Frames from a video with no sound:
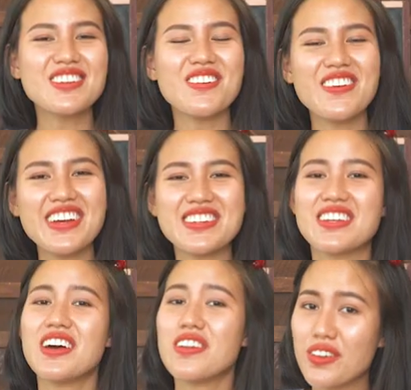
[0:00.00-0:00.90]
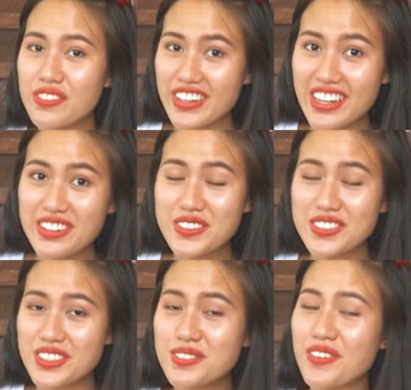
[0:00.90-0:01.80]
As always, don't forget
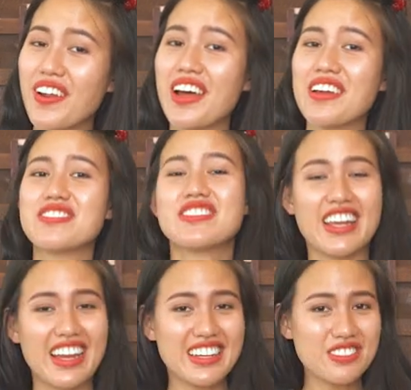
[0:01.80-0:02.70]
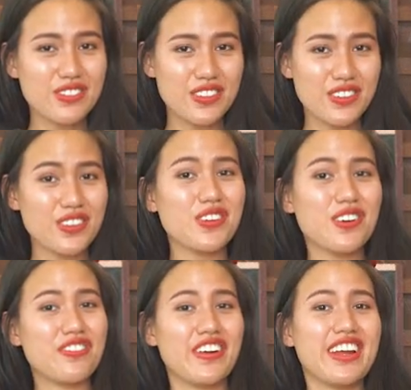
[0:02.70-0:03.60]
to subscribe, share this video with
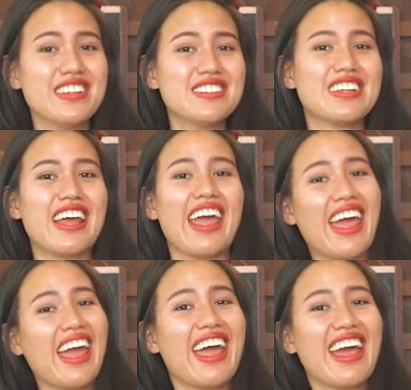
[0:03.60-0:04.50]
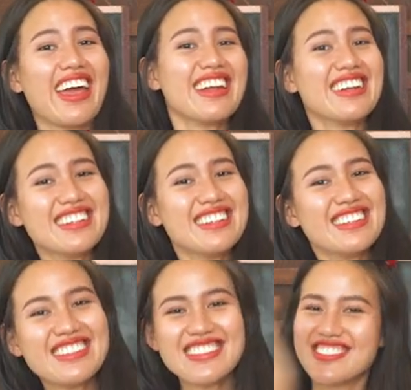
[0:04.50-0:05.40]
your friends, and
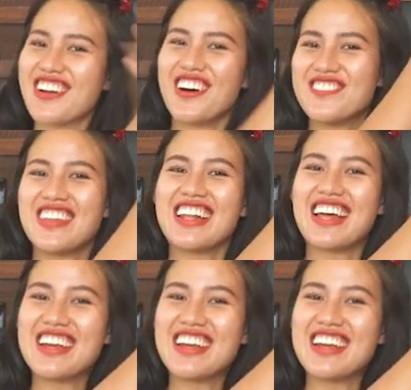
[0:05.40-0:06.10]
chop